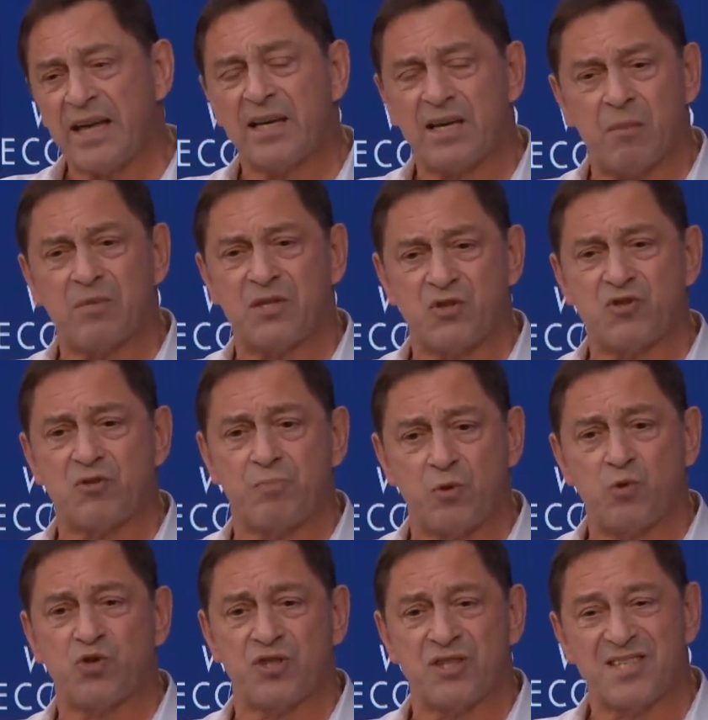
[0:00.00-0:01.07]
income
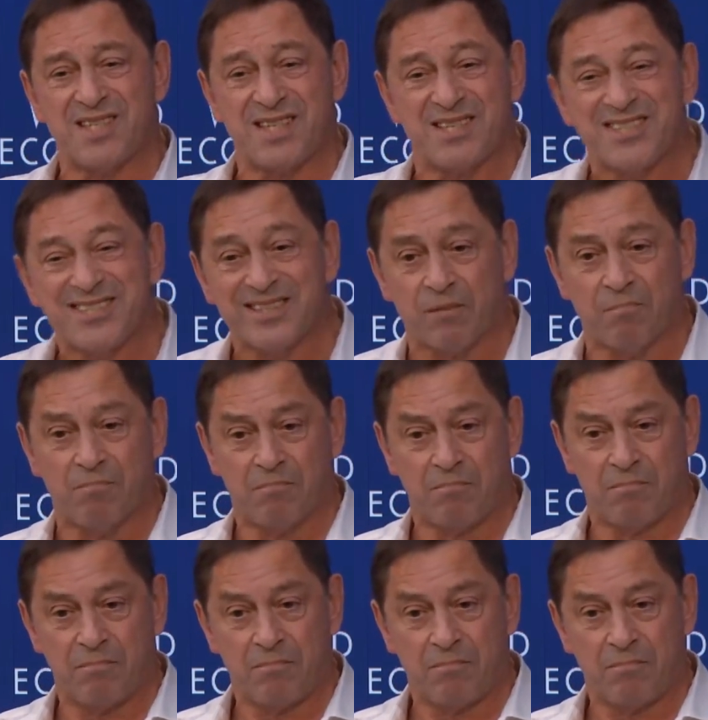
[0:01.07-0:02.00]
distribution system,